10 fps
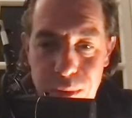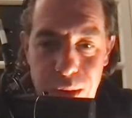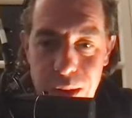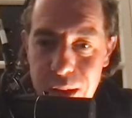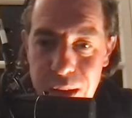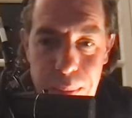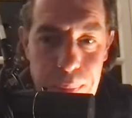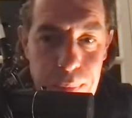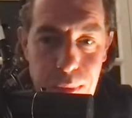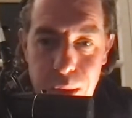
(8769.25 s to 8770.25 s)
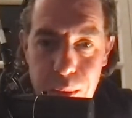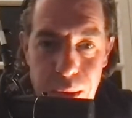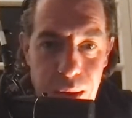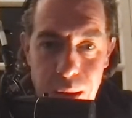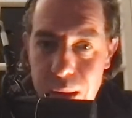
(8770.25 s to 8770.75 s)

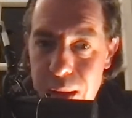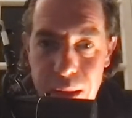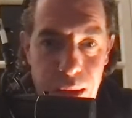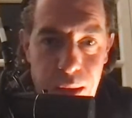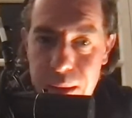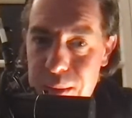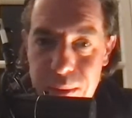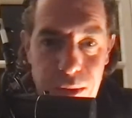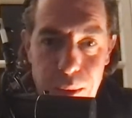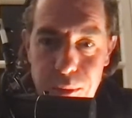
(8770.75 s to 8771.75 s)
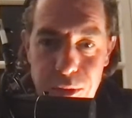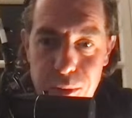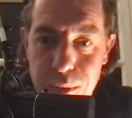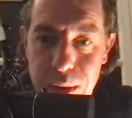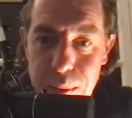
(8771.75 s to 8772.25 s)
No, I don't
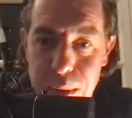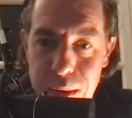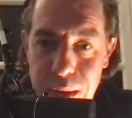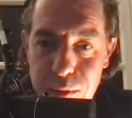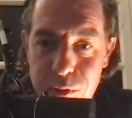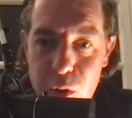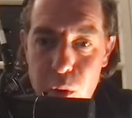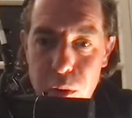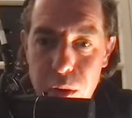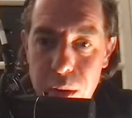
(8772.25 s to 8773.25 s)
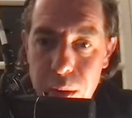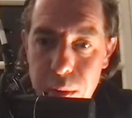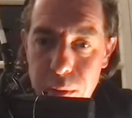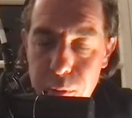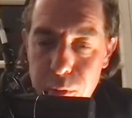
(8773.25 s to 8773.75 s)
agree with Yvonne
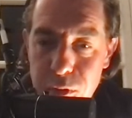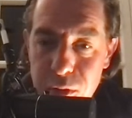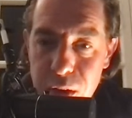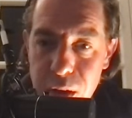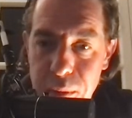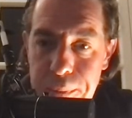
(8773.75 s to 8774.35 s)
for a start.